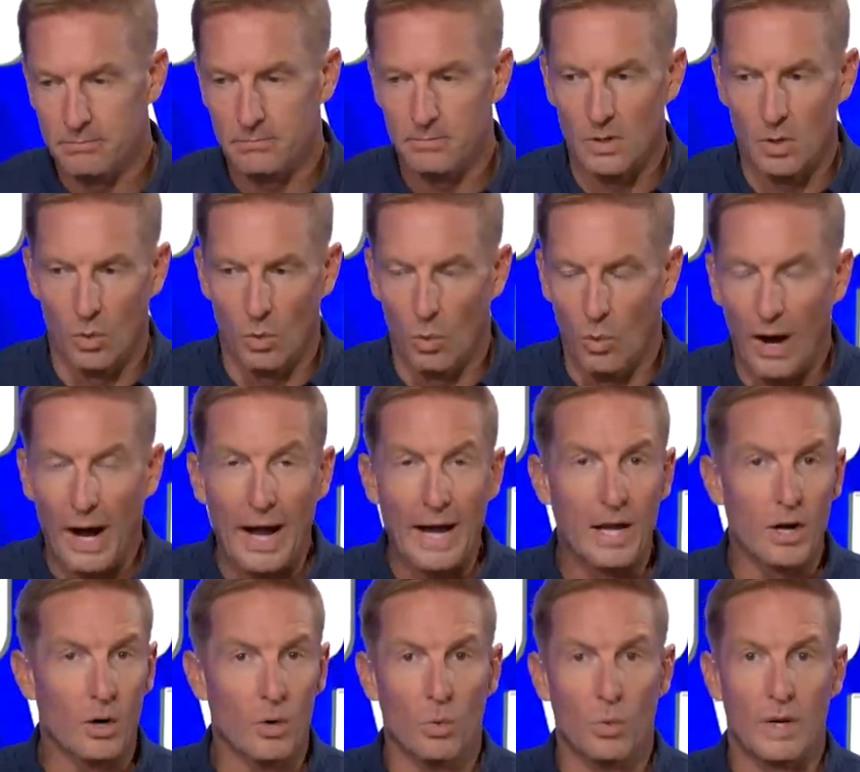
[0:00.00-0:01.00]
why
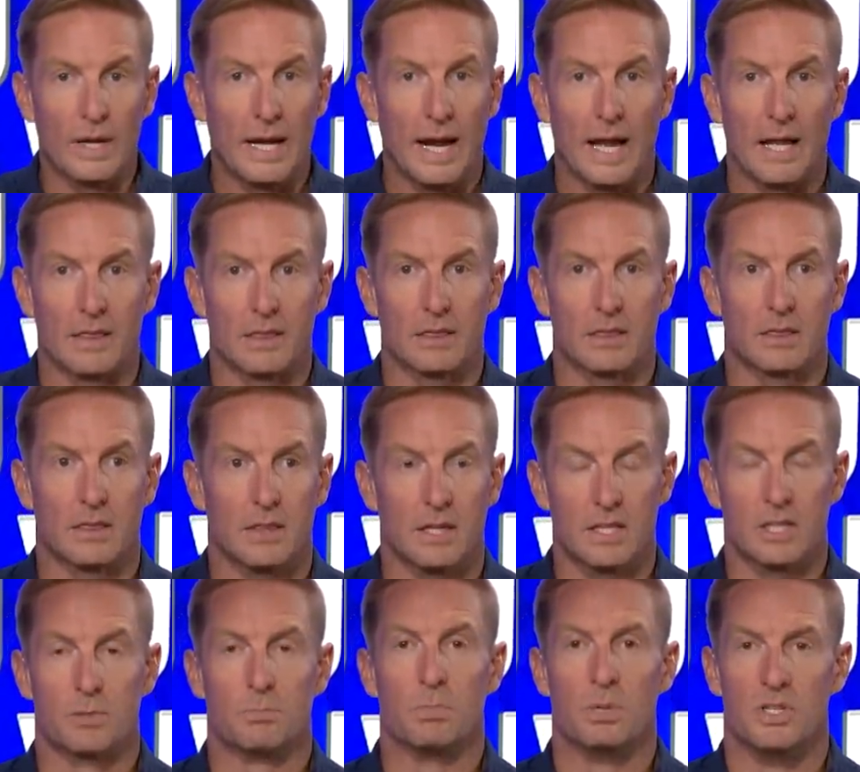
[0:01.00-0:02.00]
are we at
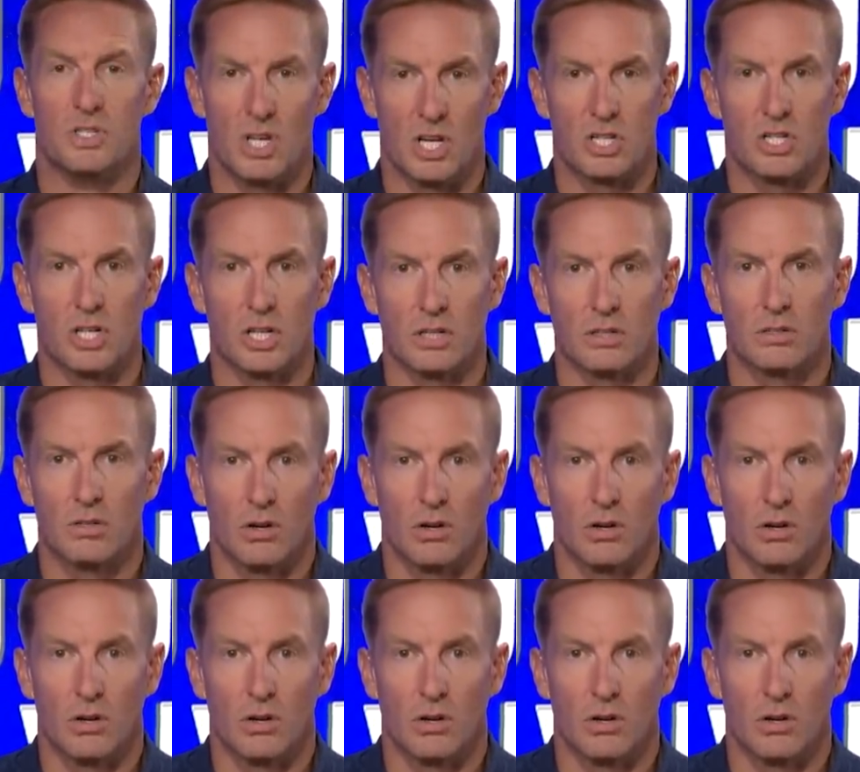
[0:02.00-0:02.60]
this position?